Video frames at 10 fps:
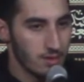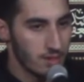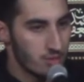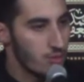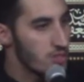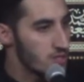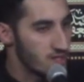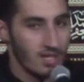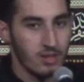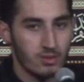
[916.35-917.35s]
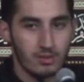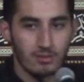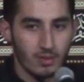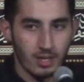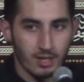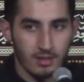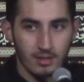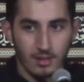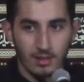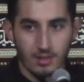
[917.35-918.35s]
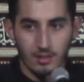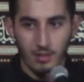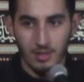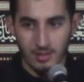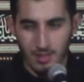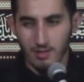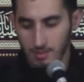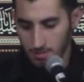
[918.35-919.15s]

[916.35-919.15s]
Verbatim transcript: it's reached a state where they want us dead